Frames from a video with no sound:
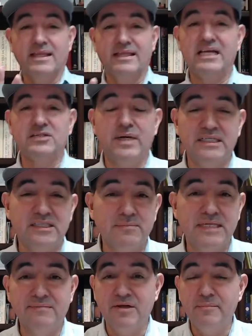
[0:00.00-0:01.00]
That's why
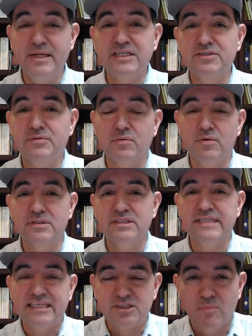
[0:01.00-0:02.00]
sometimes our ministry will
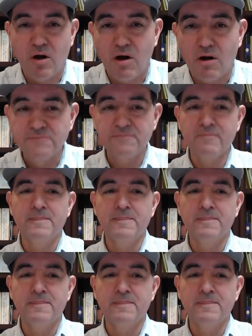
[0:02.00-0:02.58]
stay small.